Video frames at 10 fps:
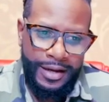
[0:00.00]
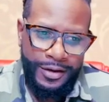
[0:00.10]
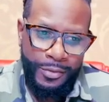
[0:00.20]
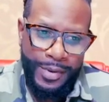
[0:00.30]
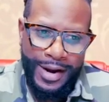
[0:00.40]

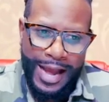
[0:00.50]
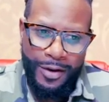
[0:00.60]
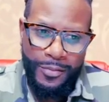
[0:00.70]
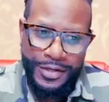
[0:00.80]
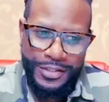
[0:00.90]
no matter
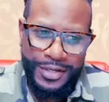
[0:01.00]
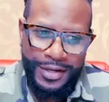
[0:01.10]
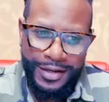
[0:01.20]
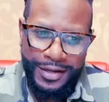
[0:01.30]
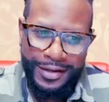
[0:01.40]
how much
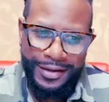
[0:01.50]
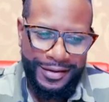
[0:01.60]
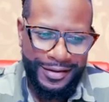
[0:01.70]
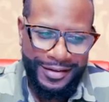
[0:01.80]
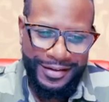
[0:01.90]

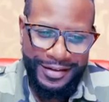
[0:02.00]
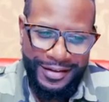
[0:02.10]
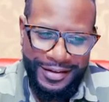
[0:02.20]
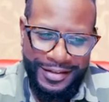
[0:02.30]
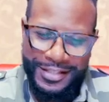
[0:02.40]

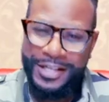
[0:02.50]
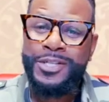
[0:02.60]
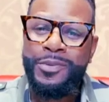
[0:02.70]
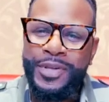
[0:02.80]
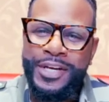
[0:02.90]

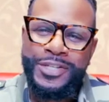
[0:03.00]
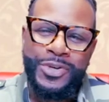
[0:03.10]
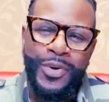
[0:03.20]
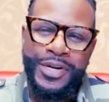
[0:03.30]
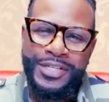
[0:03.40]
discipline it's
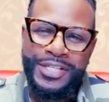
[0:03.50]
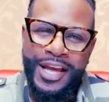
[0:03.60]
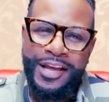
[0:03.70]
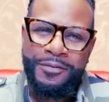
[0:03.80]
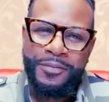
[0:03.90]
going to
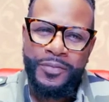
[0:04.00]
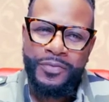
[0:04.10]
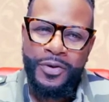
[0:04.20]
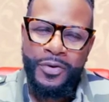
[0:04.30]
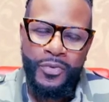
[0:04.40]
take,
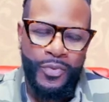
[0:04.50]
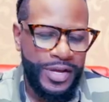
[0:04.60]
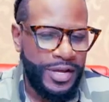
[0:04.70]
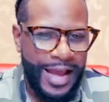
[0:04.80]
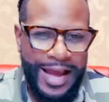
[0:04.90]

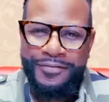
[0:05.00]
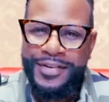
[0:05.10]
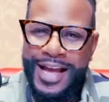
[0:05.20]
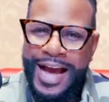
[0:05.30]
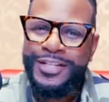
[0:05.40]
we
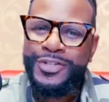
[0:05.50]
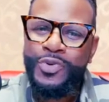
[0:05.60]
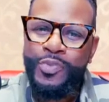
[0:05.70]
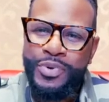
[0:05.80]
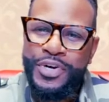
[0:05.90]
have got
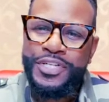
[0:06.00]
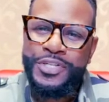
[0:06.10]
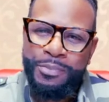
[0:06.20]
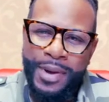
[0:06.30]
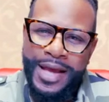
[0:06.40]
to
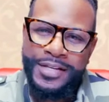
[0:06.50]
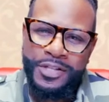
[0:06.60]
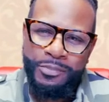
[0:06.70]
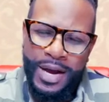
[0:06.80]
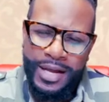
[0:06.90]
push past
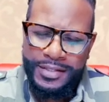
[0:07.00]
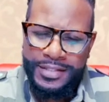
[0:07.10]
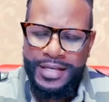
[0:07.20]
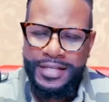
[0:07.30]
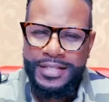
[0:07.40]
the
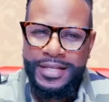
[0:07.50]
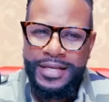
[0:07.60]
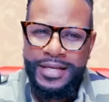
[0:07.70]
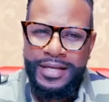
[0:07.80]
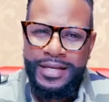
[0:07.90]
politics,
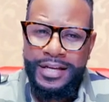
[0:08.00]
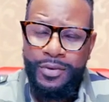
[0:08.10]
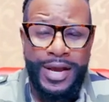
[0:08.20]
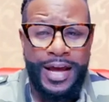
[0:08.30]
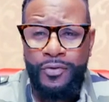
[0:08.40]
and
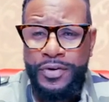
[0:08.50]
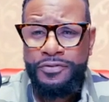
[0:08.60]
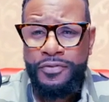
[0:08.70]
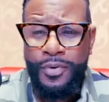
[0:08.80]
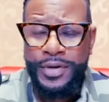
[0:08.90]
we got to reach
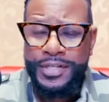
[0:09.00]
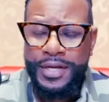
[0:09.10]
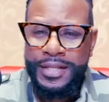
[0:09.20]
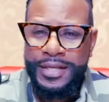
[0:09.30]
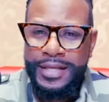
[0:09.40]
for each
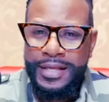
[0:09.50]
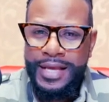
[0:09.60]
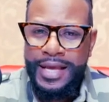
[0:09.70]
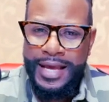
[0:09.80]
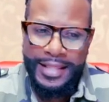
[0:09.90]
other.
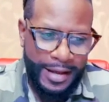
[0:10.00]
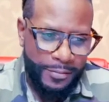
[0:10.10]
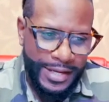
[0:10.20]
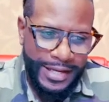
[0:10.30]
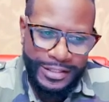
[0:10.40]
And that
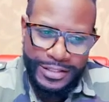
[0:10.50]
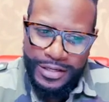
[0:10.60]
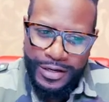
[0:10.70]
means